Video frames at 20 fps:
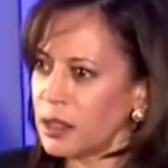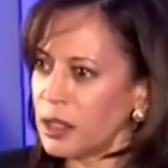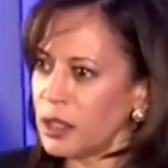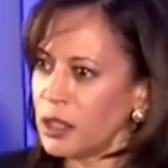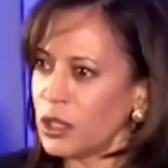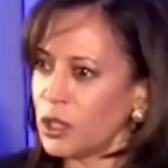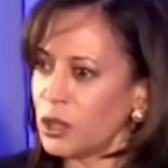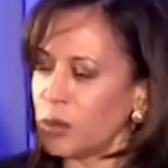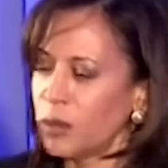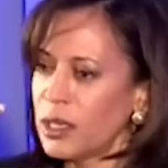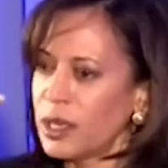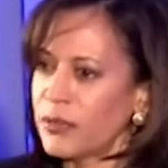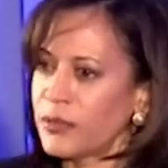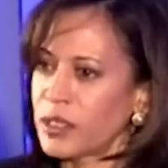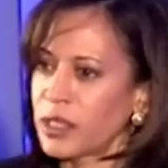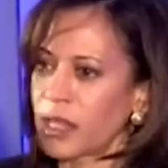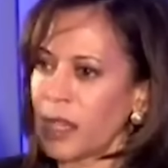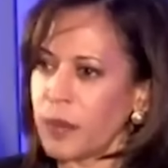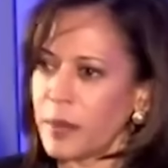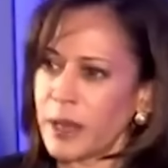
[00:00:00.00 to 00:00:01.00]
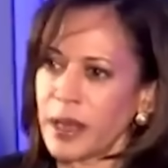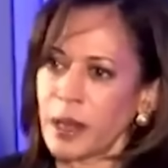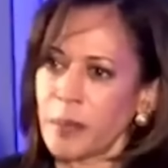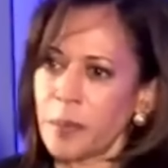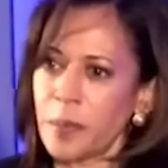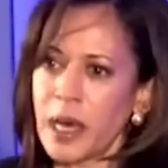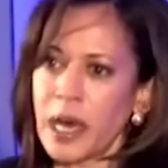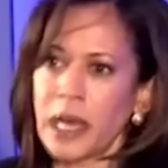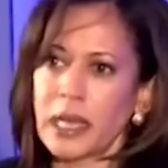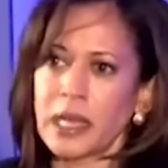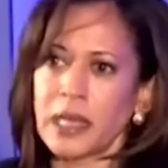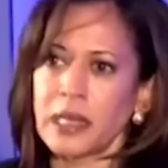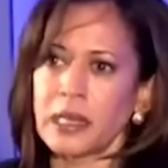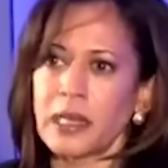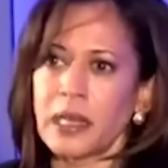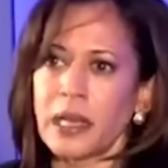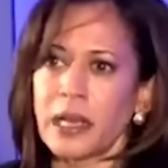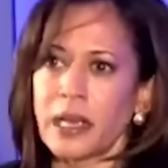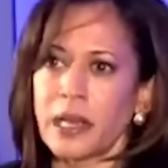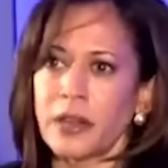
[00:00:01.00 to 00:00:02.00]
You will have to come out of pocket and
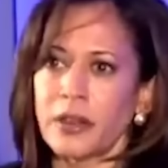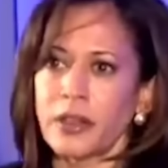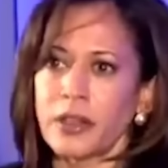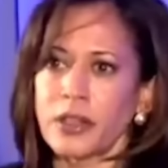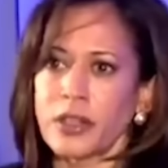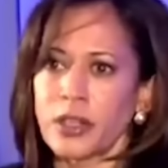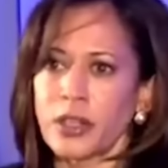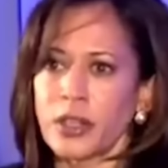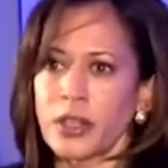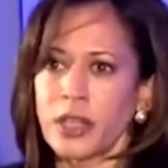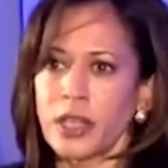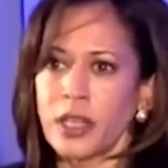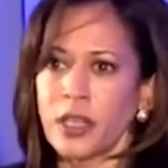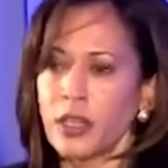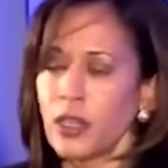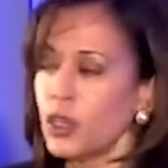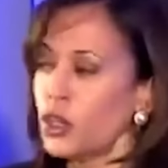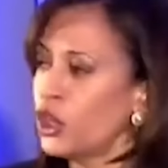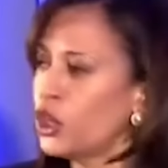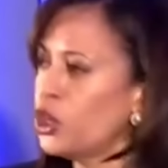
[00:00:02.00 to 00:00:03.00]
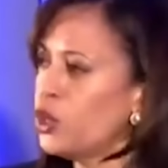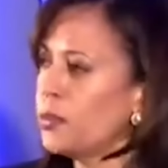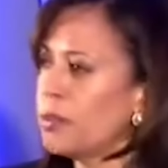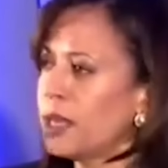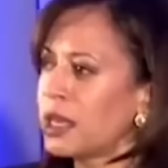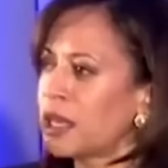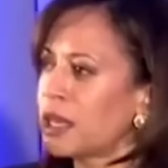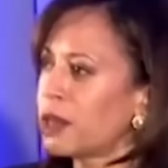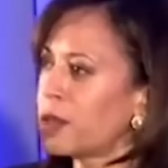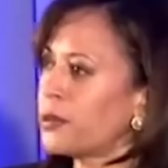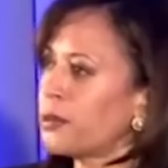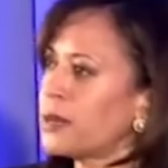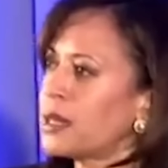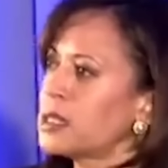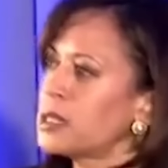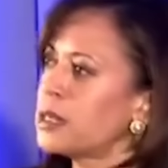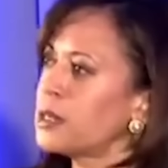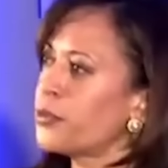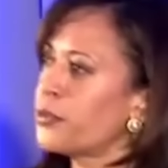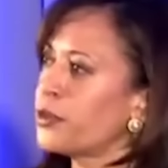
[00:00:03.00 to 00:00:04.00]
hire an attorney. You may get
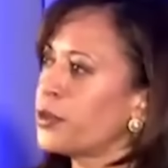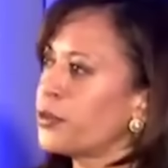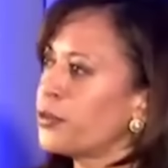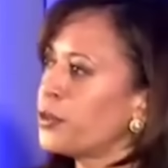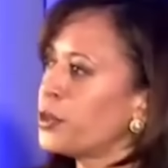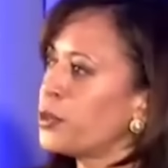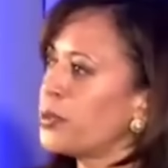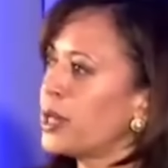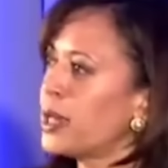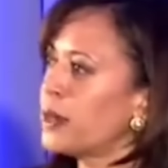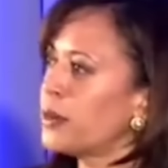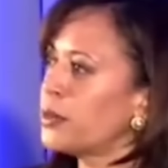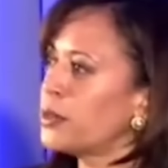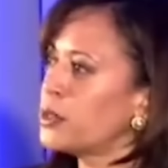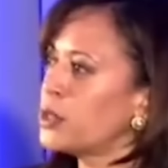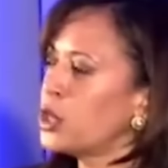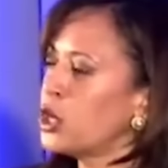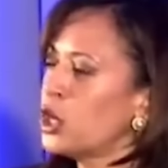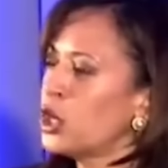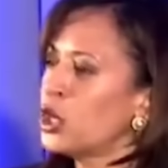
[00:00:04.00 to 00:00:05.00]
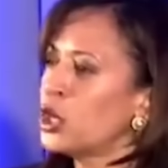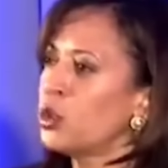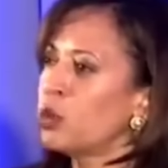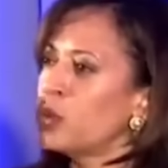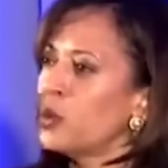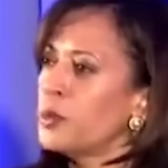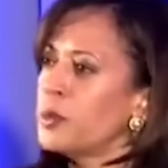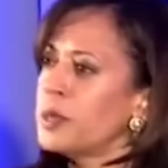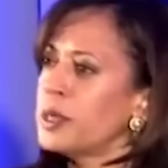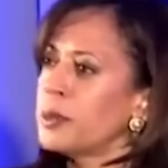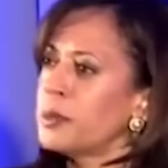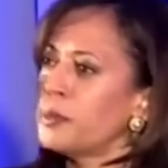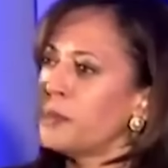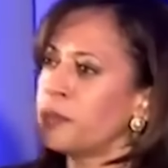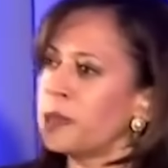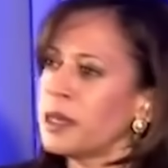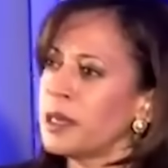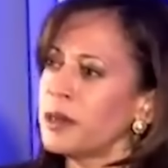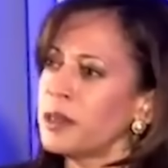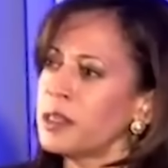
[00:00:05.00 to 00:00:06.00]
arrested for a few hours. You will be
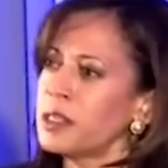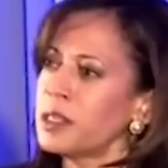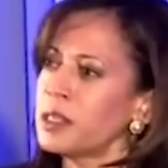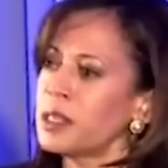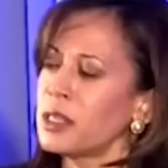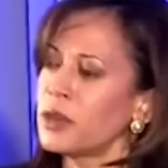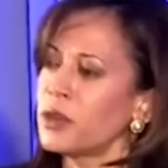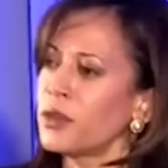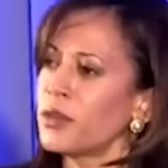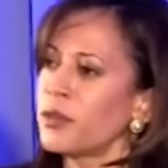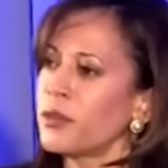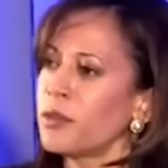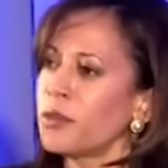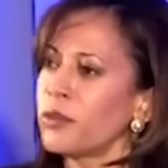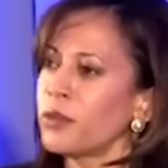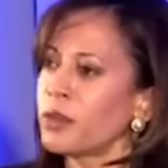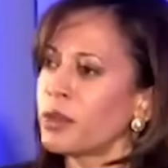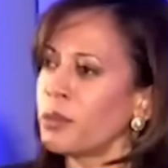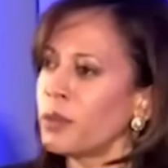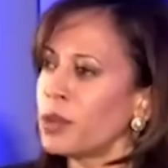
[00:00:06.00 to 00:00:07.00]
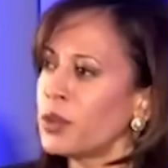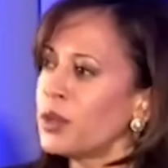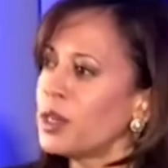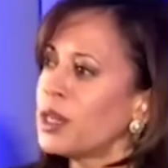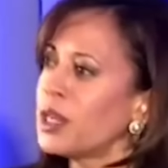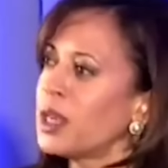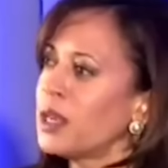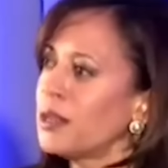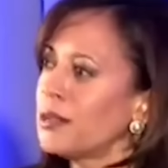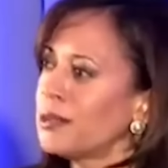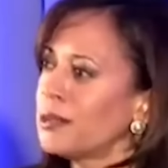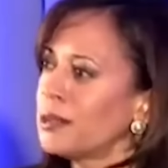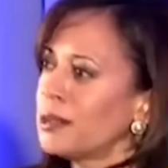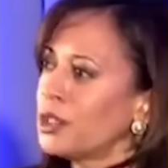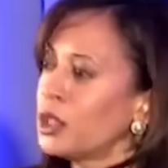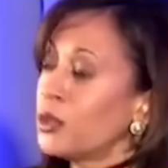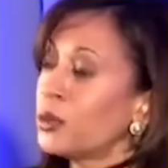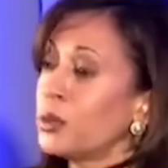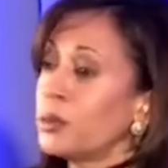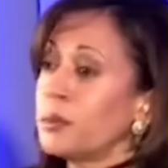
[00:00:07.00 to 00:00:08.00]
embarrassed in your community.
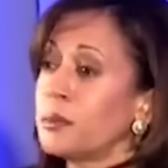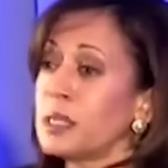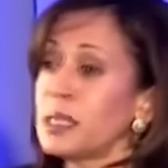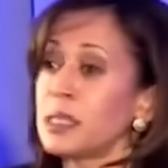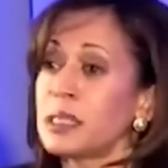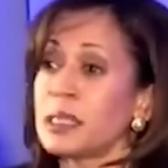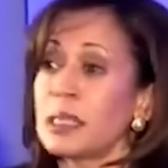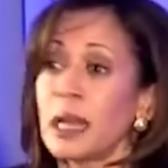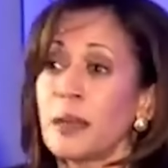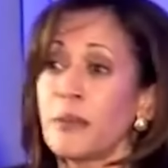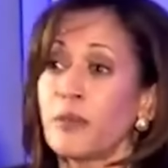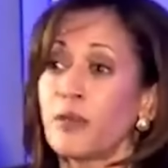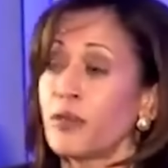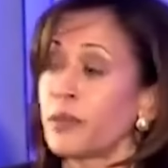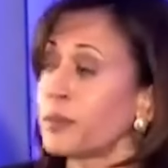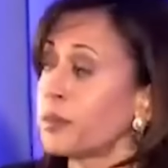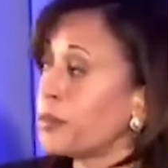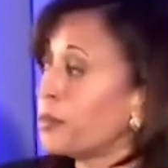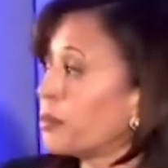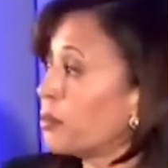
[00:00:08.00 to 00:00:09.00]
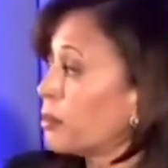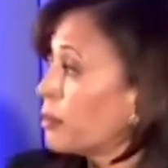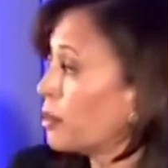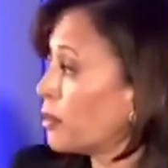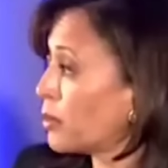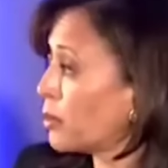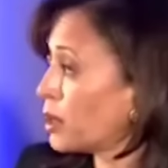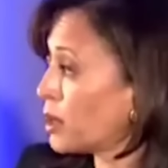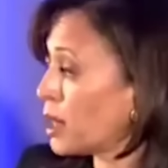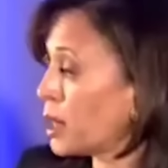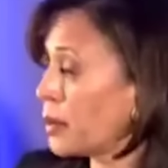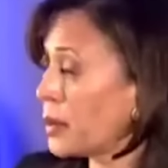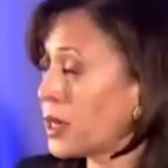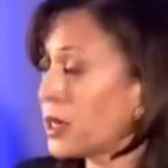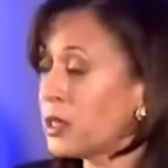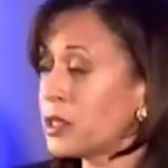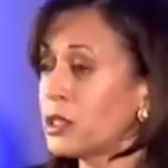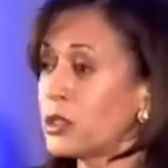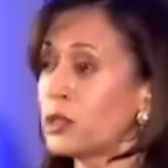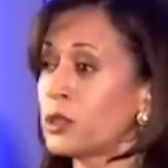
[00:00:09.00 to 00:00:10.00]
You will miss time from coming
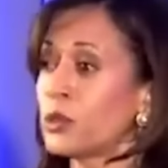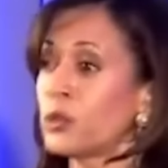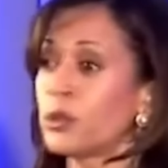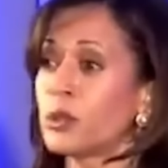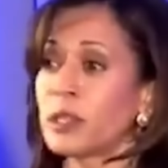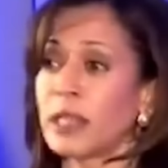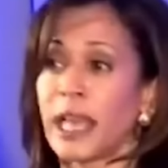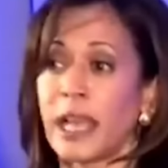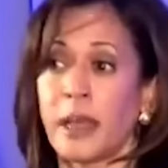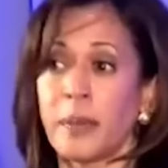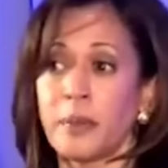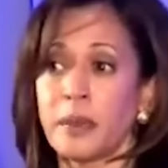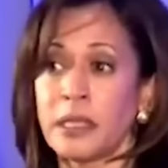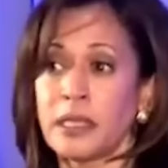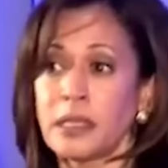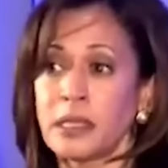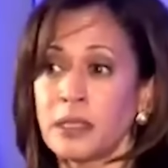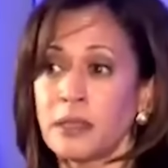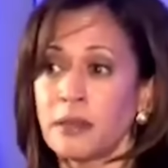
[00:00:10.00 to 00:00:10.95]
onto the Google campus.